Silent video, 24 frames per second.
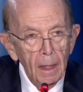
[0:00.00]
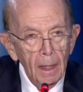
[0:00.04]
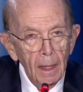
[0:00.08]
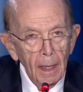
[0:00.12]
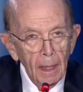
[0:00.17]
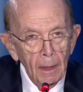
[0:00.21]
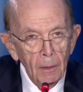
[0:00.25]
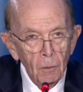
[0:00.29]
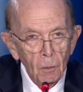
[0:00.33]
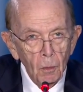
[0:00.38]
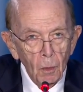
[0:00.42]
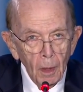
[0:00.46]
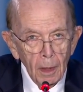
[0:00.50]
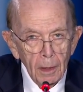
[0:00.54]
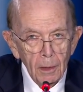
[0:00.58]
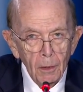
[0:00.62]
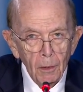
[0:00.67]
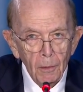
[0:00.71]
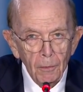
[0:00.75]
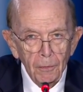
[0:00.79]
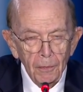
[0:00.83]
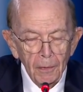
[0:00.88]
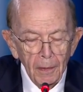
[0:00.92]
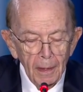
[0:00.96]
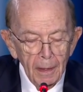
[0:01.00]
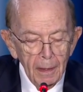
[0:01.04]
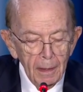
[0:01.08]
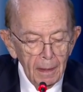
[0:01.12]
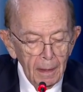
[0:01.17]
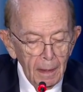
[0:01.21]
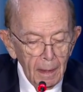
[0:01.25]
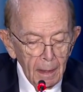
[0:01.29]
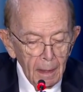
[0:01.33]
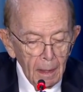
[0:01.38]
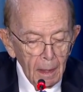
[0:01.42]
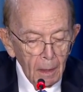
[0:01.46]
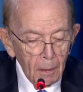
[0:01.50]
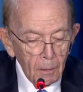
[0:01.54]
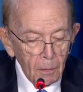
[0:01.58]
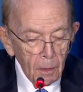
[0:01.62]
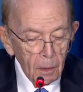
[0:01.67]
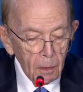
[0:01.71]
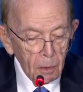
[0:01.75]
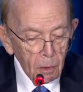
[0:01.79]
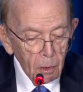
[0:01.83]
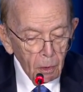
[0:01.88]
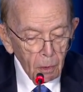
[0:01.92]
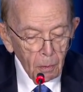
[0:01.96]
And wonderfully,
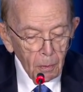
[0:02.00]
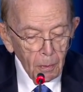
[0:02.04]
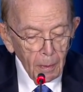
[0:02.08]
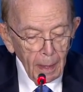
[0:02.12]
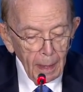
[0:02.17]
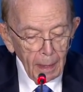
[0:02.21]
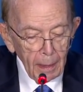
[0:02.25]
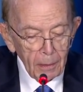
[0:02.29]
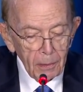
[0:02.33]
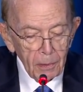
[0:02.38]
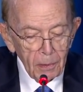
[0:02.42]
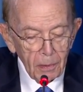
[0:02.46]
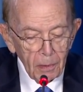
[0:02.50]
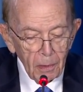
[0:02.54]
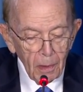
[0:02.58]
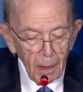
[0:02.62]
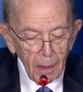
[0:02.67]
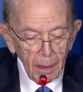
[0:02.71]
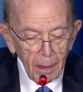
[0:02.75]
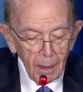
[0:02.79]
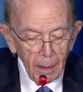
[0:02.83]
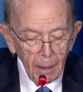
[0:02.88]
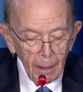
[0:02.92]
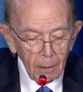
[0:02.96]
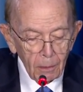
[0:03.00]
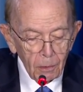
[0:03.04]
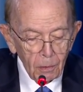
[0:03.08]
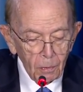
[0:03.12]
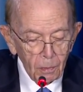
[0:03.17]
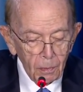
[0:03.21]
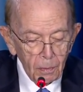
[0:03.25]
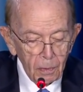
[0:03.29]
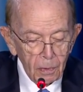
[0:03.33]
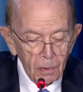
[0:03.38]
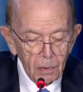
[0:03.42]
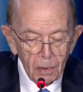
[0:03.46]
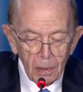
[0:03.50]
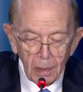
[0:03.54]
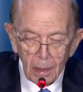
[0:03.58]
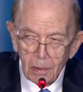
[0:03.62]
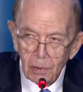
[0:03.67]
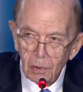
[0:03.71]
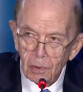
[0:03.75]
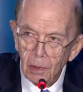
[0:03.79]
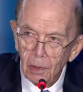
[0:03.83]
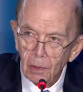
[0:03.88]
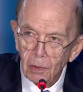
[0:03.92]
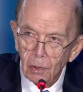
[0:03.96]
the U.S. accounts for
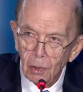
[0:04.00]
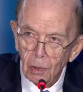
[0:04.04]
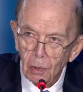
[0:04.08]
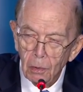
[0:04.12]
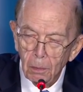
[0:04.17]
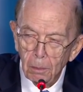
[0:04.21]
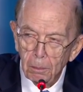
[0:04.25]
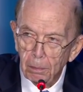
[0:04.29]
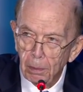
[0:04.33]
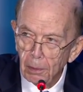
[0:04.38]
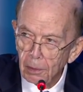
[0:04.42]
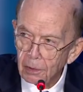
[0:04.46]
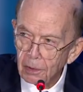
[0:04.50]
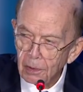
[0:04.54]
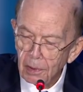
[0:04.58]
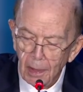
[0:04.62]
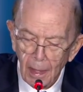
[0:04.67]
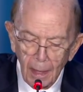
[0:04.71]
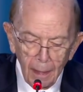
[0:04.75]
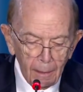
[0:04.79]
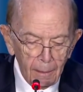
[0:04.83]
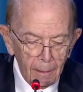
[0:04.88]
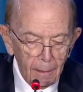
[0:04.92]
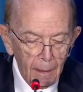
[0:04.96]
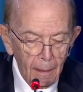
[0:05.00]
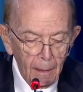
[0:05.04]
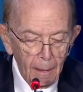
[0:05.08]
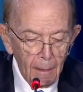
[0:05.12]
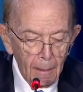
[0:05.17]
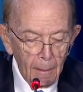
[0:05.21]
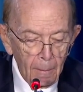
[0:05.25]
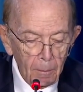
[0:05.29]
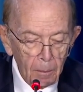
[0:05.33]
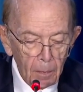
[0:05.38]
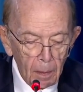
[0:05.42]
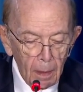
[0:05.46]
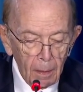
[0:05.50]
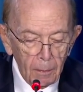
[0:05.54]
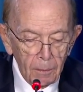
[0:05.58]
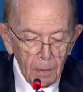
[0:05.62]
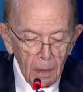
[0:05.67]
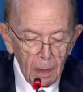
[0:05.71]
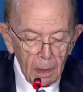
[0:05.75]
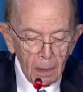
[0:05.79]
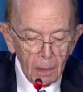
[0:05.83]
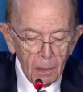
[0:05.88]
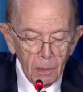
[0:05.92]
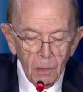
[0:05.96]
62% of
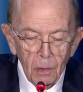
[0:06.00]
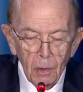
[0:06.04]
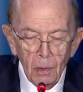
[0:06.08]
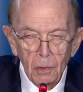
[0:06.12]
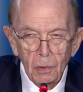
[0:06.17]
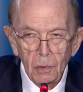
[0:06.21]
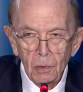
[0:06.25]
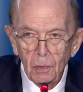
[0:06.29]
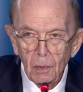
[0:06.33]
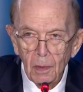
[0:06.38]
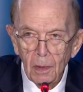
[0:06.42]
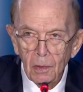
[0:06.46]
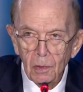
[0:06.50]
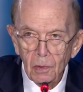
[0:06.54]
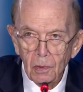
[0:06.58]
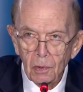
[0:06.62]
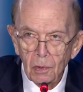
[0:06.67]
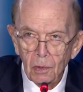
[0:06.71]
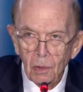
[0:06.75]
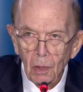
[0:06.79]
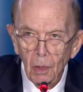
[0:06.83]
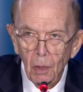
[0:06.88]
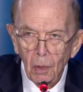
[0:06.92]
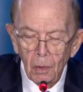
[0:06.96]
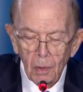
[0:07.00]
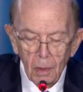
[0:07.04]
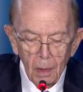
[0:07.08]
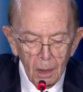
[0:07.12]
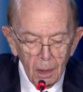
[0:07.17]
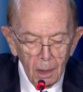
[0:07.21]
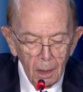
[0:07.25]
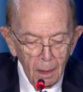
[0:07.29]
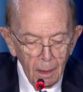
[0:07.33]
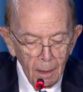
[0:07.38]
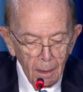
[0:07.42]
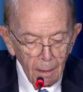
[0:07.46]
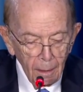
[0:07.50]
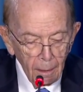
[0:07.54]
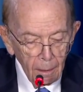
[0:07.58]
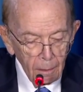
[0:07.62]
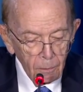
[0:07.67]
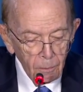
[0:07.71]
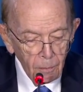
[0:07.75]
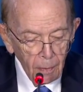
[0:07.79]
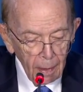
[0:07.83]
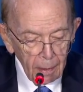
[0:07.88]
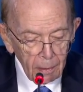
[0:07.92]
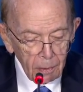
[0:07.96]
the industry's total
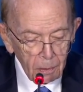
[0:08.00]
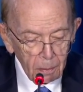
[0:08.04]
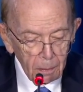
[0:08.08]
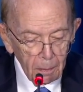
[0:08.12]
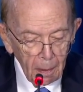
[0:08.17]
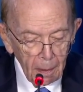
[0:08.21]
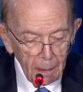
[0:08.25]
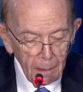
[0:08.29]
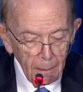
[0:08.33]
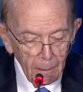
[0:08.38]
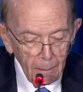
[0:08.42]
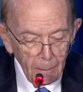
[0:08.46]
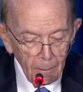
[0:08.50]
investment.